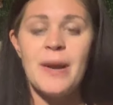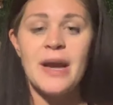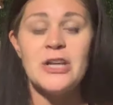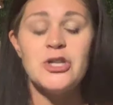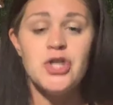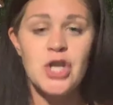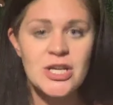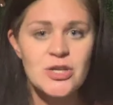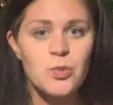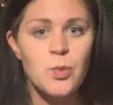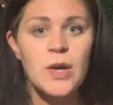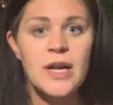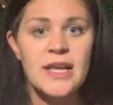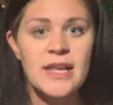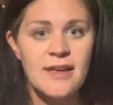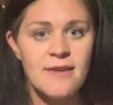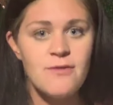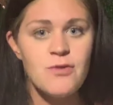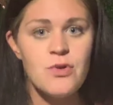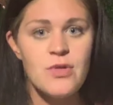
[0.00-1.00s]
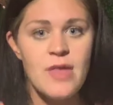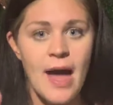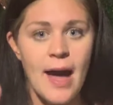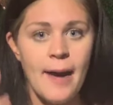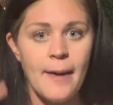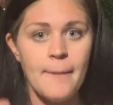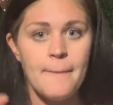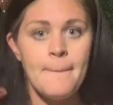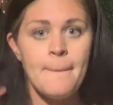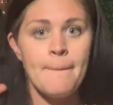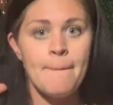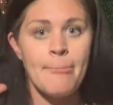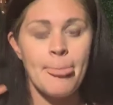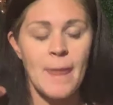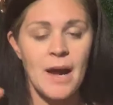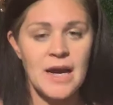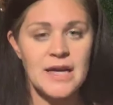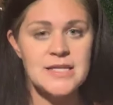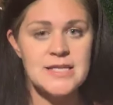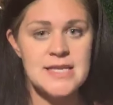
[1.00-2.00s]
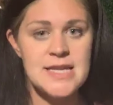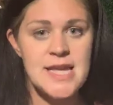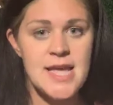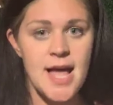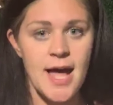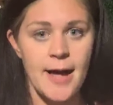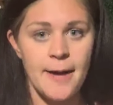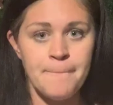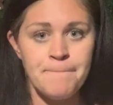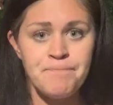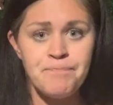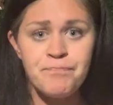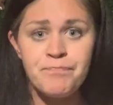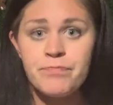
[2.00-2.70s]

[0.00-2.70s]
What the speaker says: but I just want to give you that idea